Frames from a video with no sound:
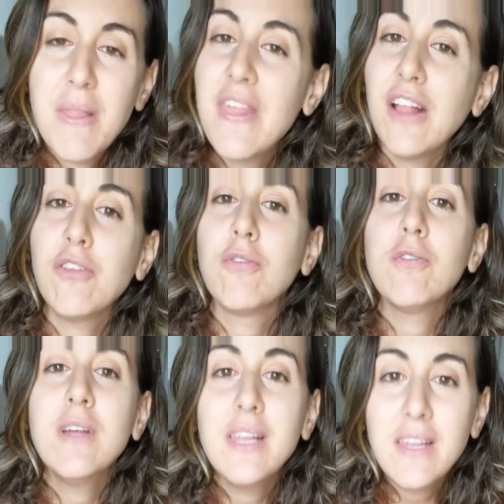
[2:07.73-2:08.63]
That's
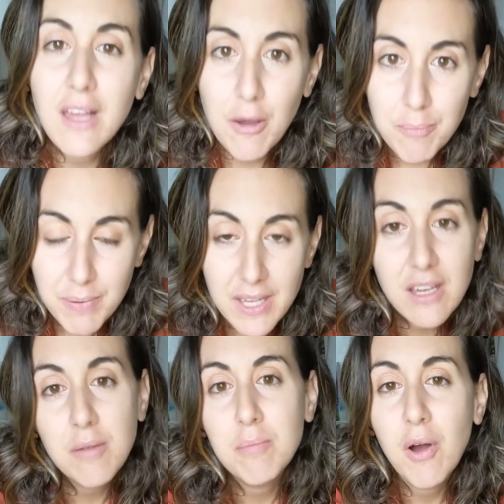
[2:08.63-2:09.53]
really a big
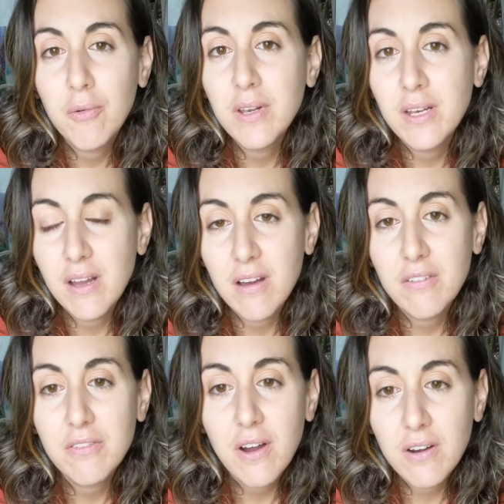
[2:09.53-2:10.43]
component
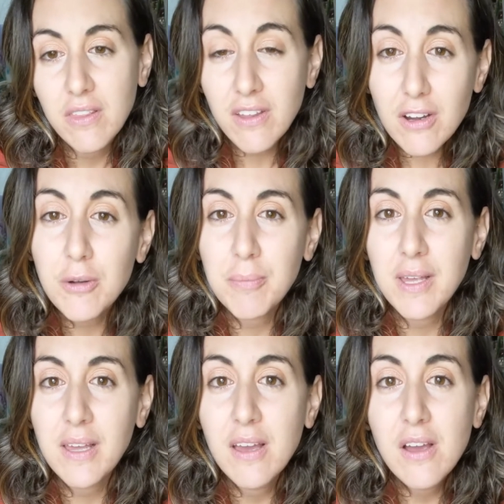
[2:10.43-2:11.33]
of art
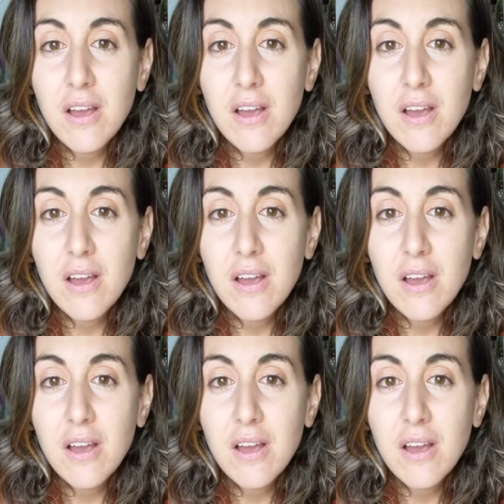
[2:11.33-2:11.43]
therapy.